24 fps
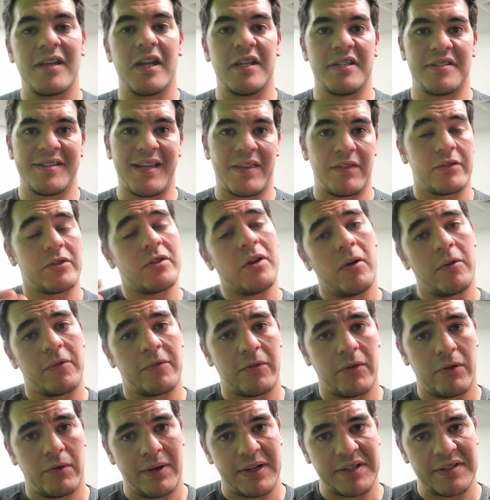gonna set the tone
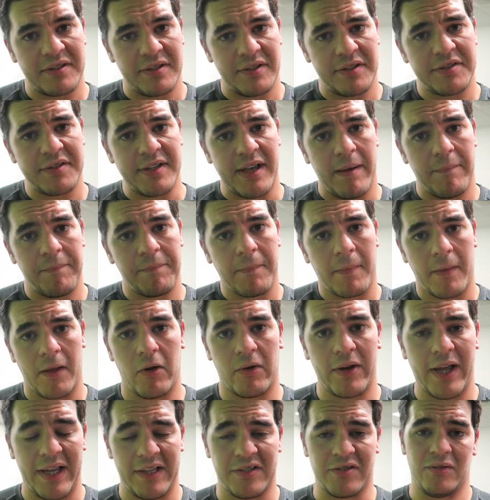for the rest of the set.
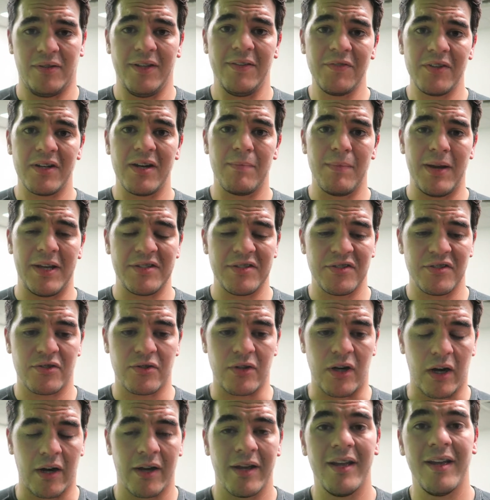Okay, so lift it up nice and
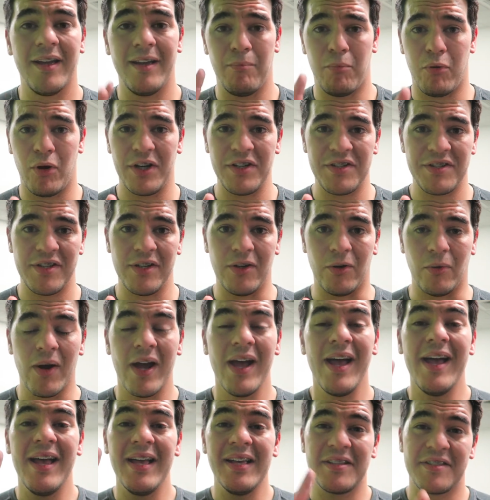strong. Point 2,
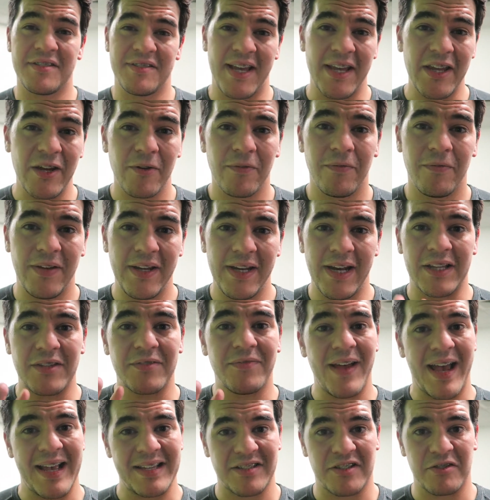set your feet as
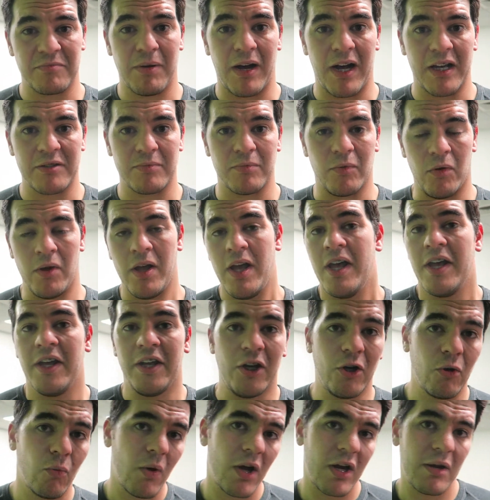fast as possible.
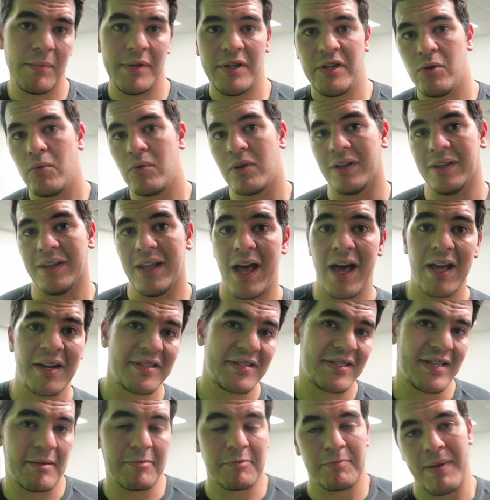You don't want to be doing a lot of
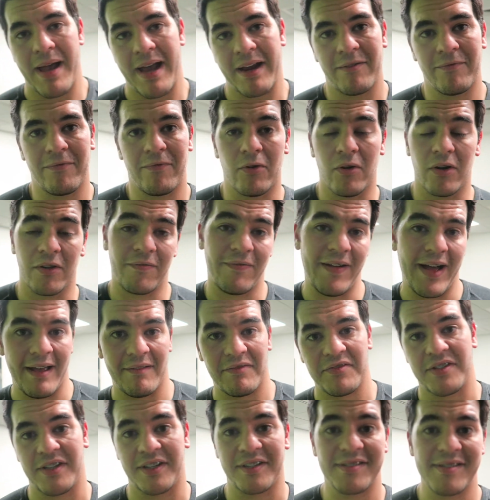steps back and forth, 5,
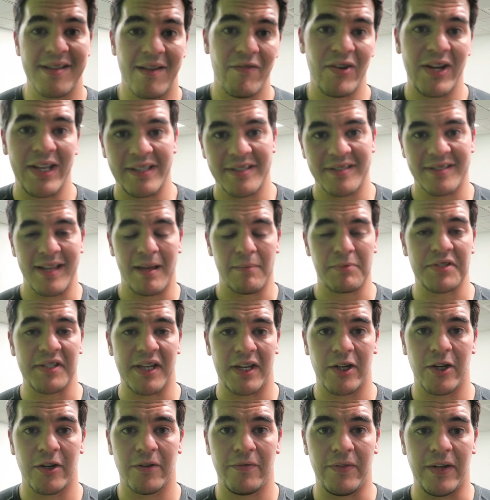6, 7, 8 steps
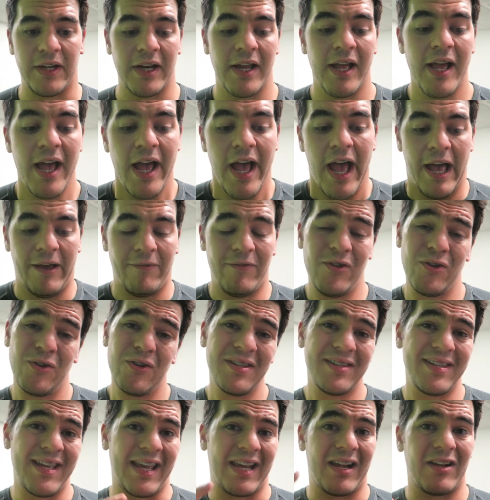setting your feet. If you
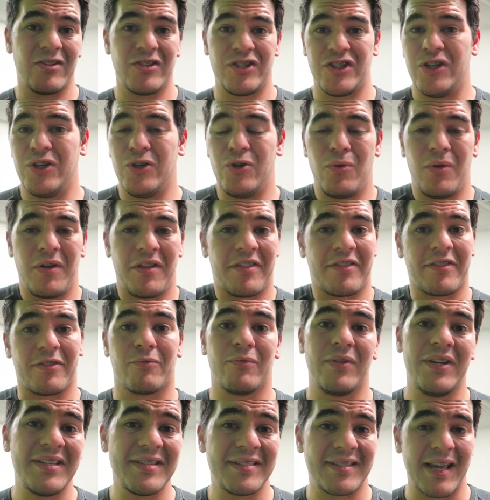can take 2,
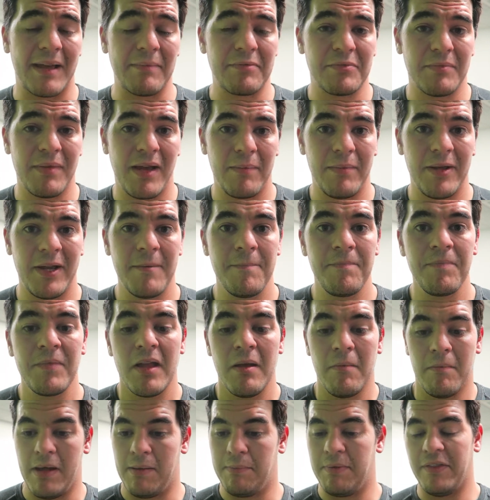3 steps maybe
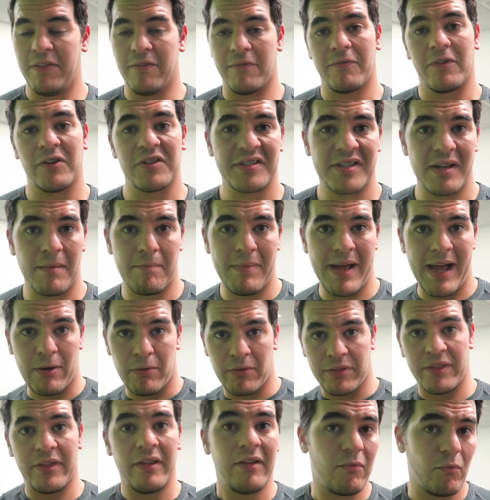the first step back
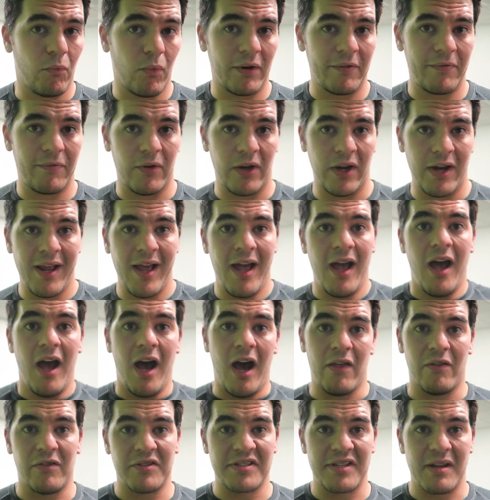with one foot,
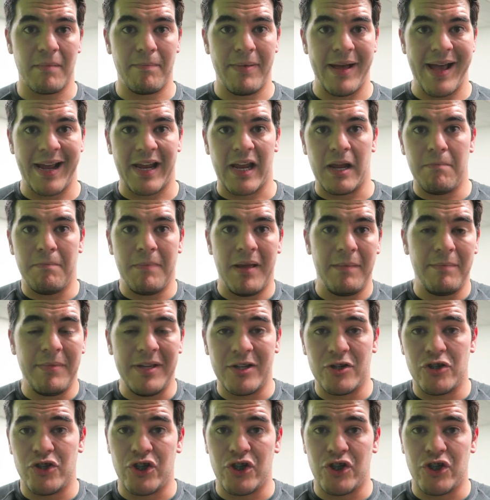other step back, and maybe